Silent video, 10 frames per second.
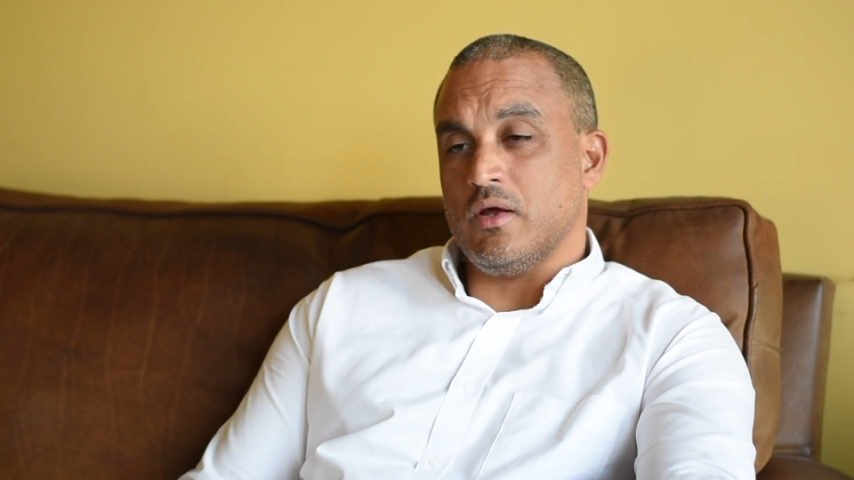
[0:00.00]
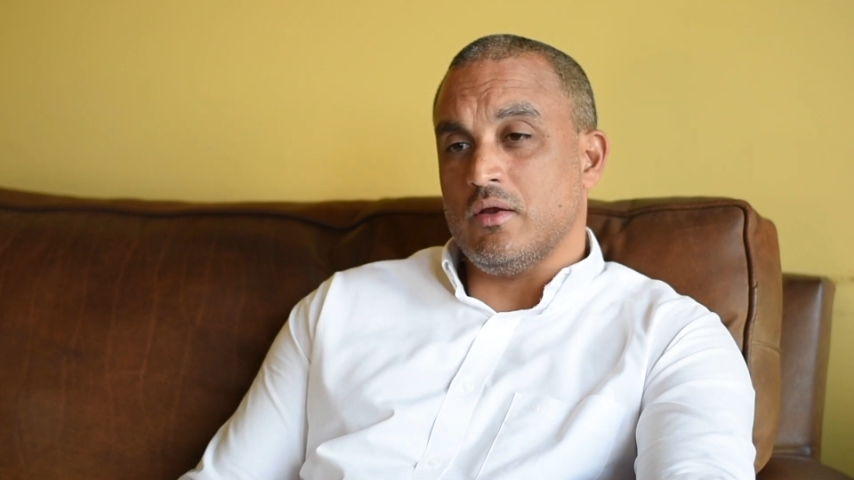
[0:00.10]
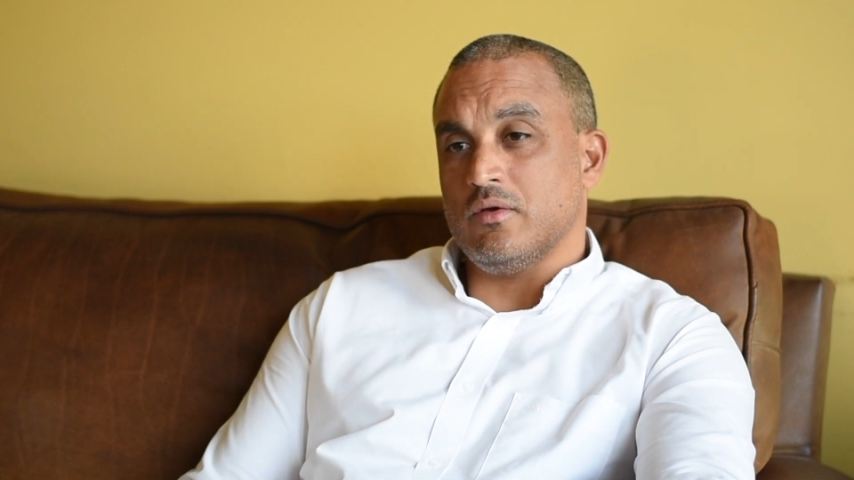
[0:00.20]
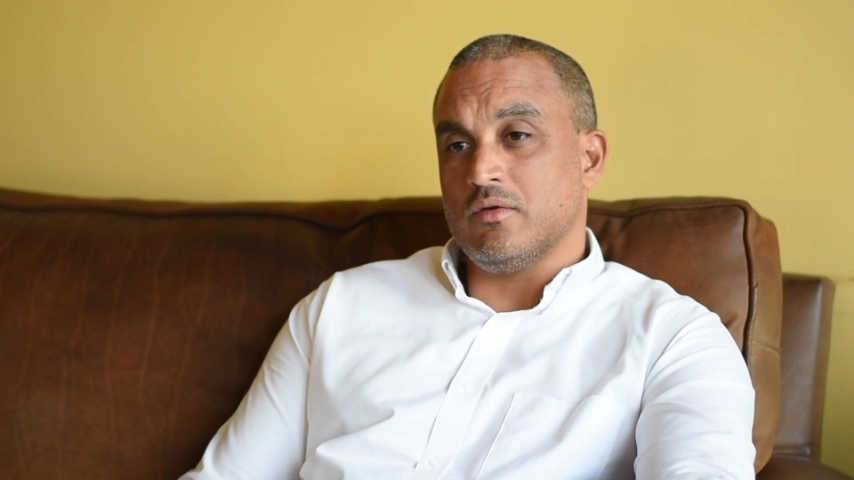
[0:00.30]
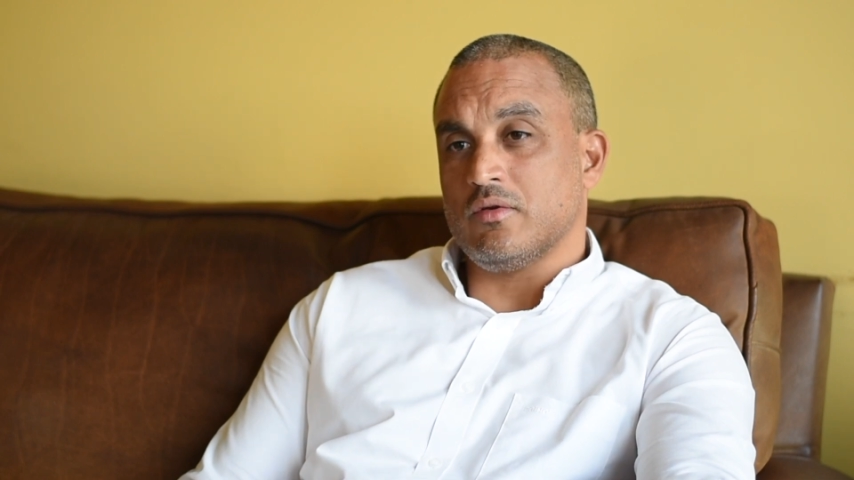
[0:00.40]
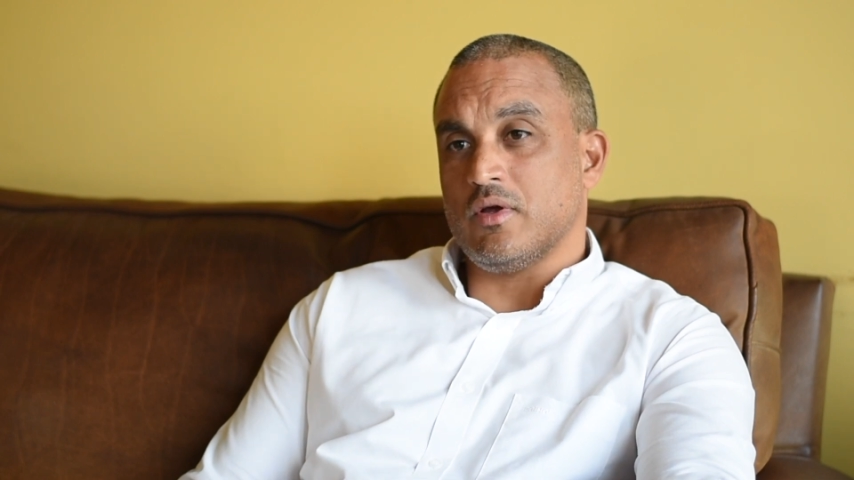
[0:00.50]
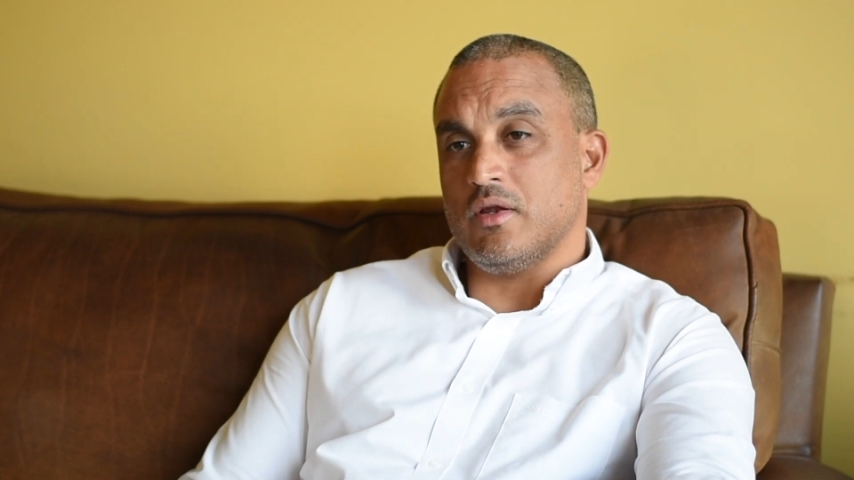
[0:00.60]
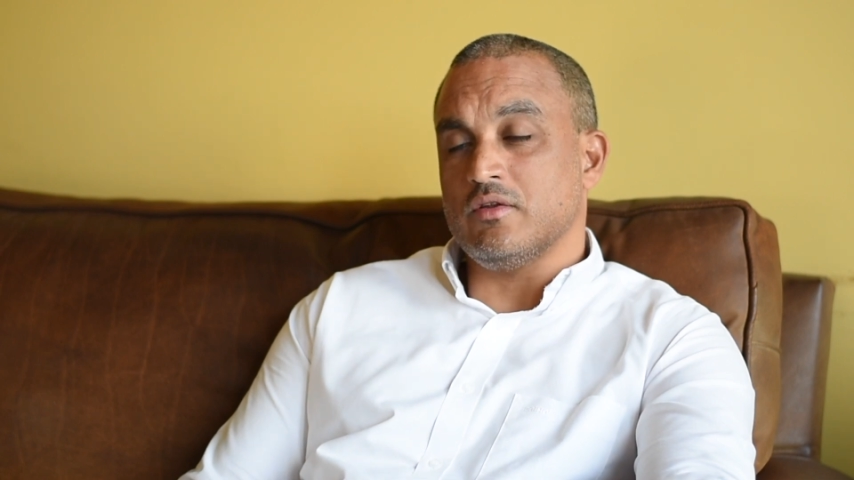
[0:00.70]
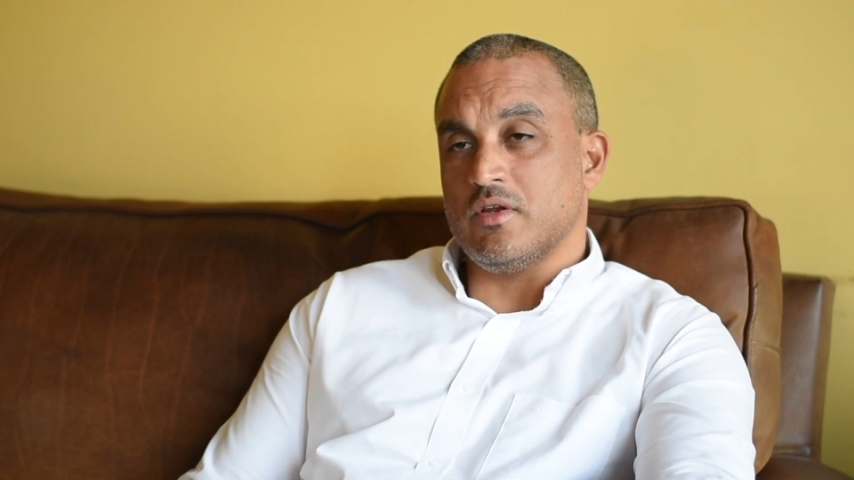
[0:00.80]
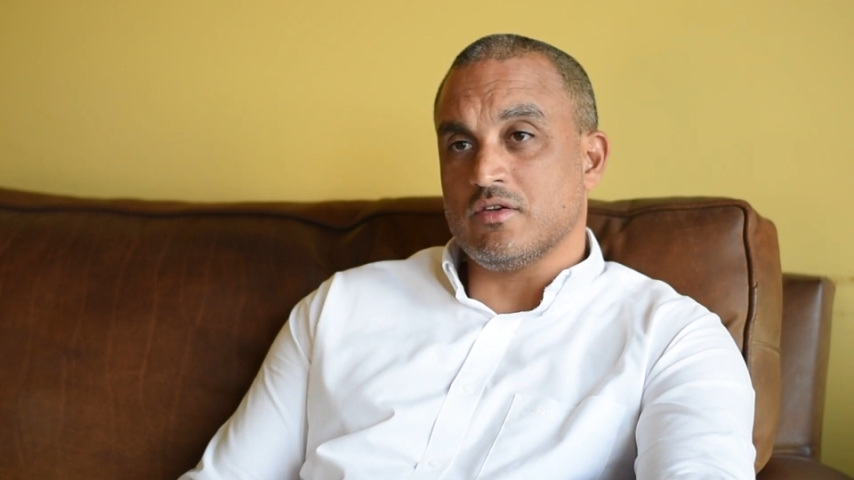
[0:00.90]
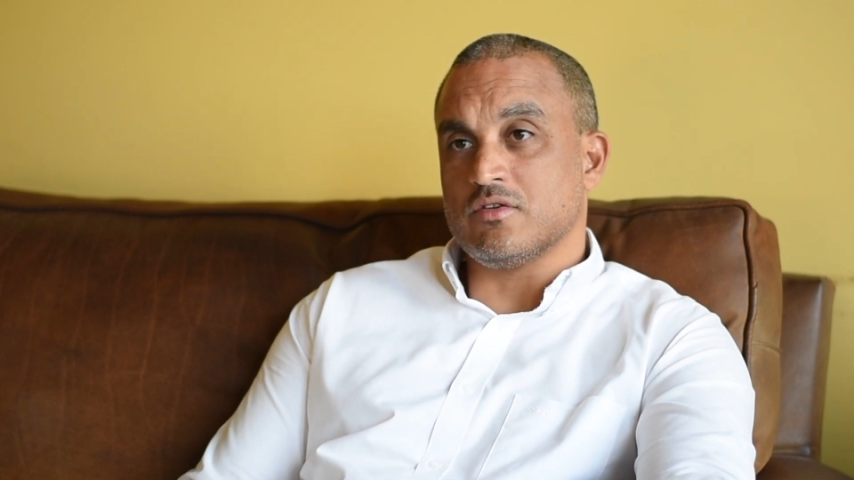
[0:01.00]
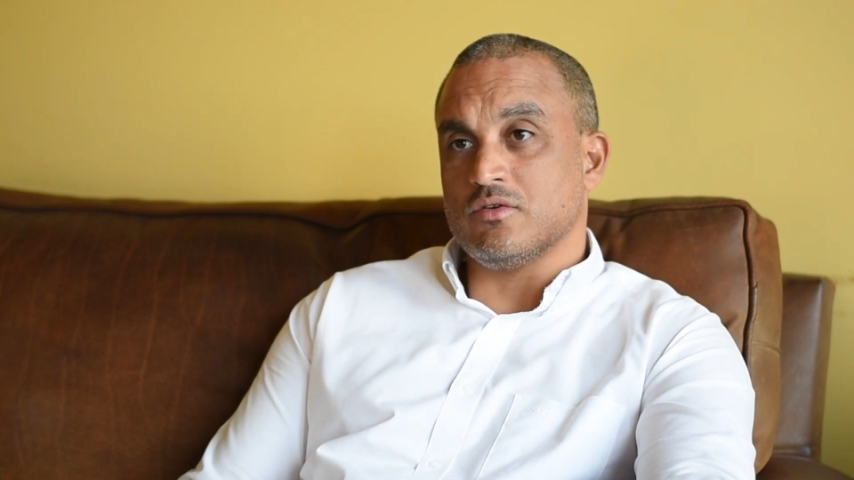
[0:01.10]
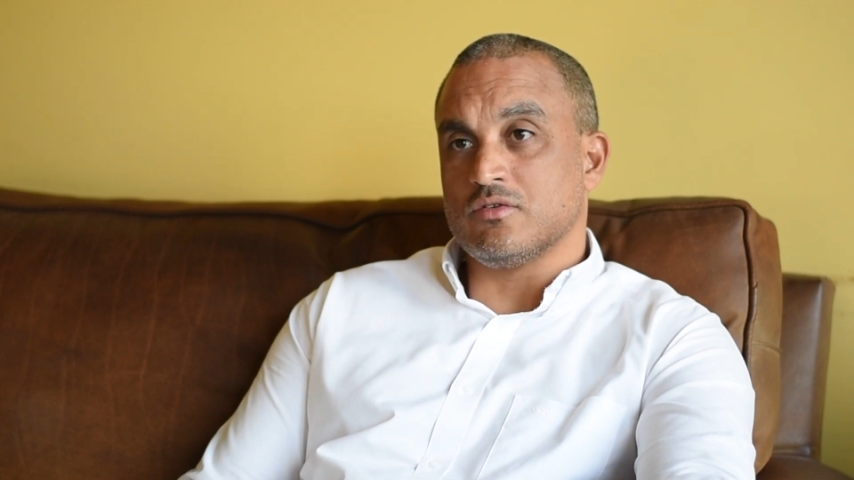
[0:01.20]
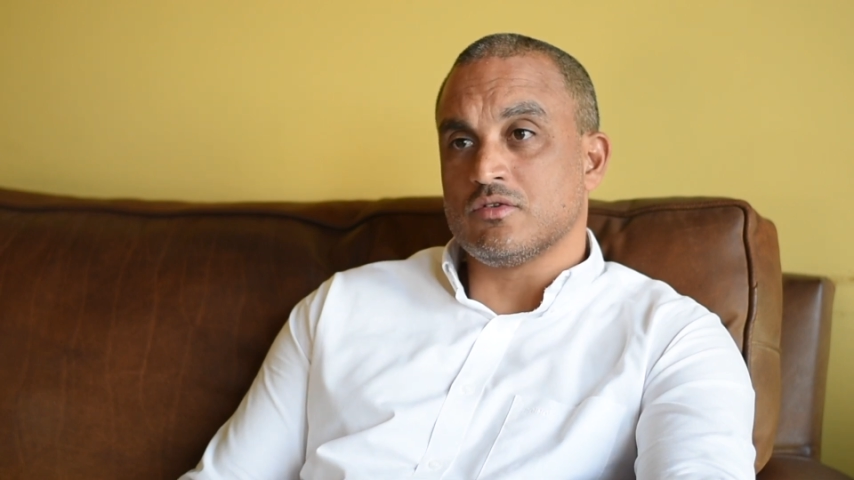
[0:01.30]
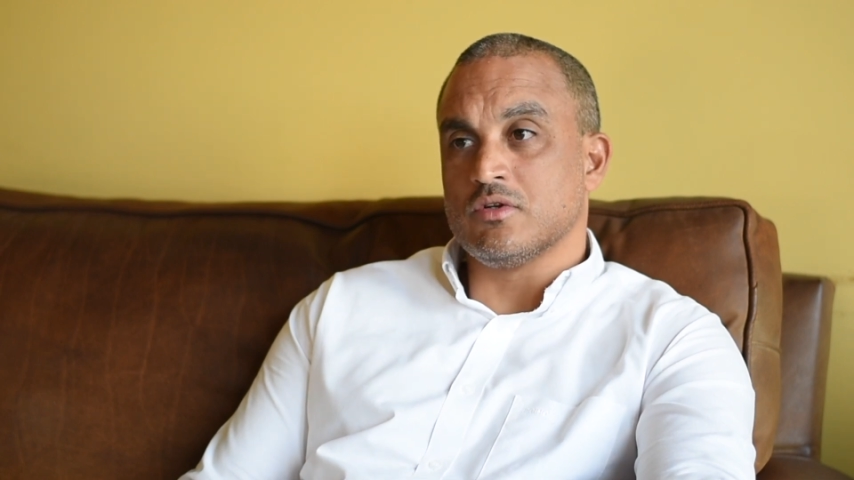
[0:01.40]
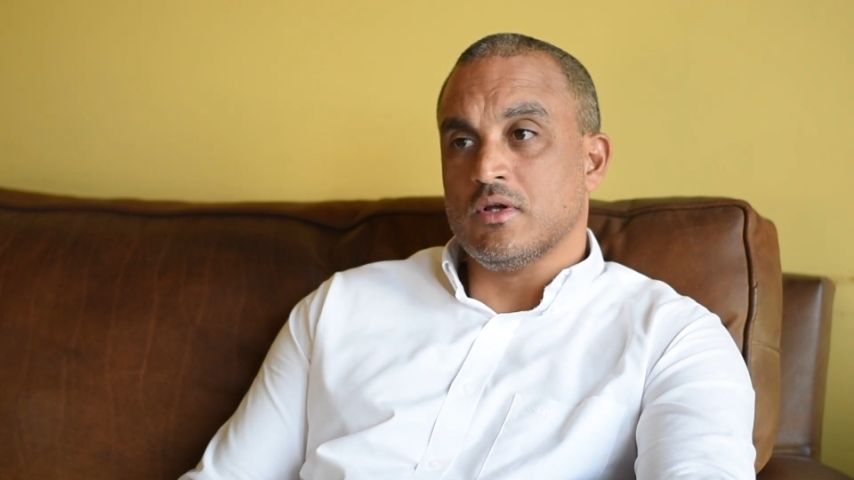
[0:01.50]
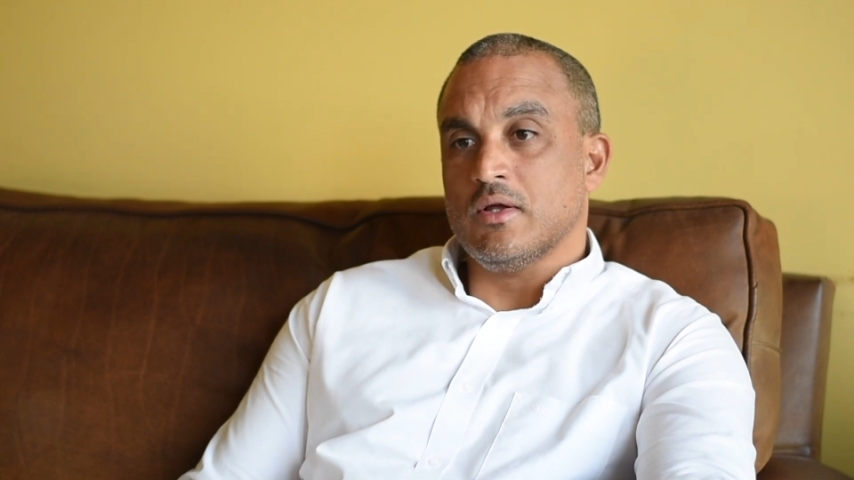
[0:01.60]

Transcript: and address those.